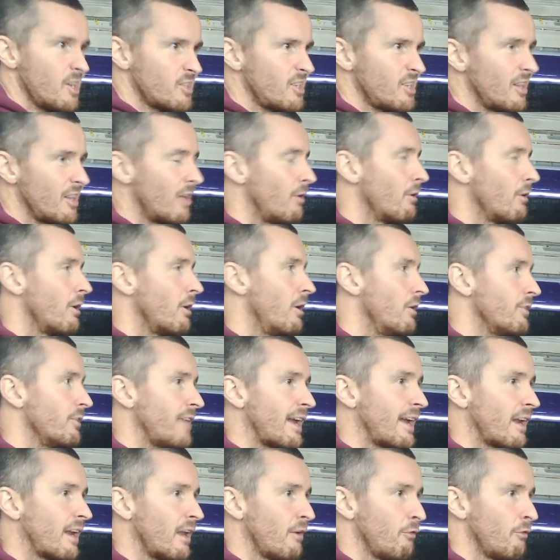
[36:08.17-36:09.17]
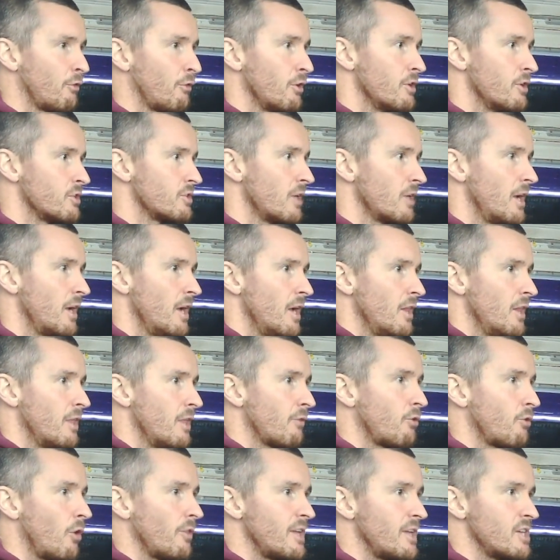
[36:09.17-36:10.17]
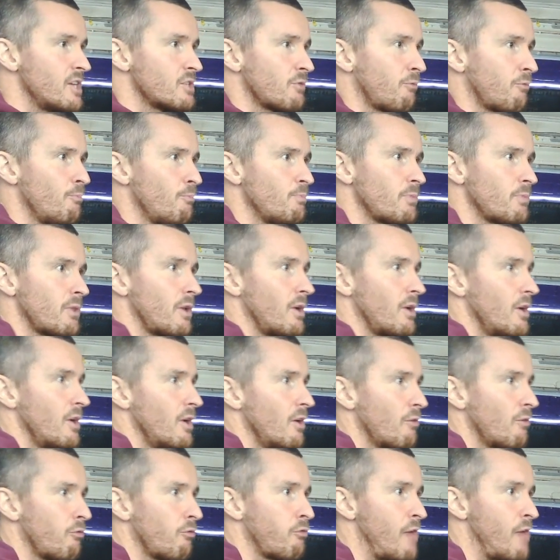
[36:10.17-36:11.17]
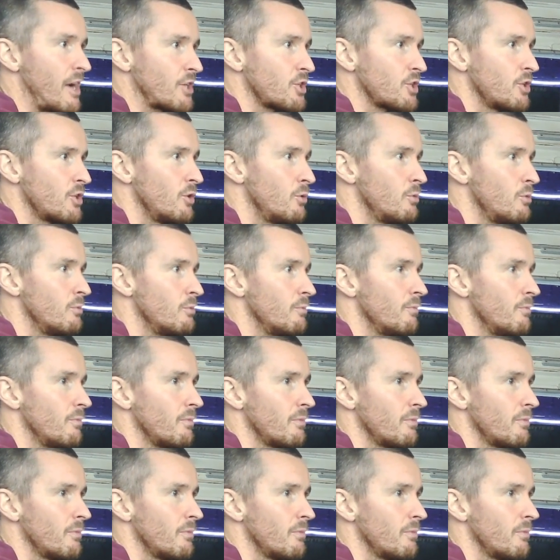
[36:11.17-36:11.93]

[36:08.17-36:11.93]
You see that a lot of deadlifters. They've got these fractional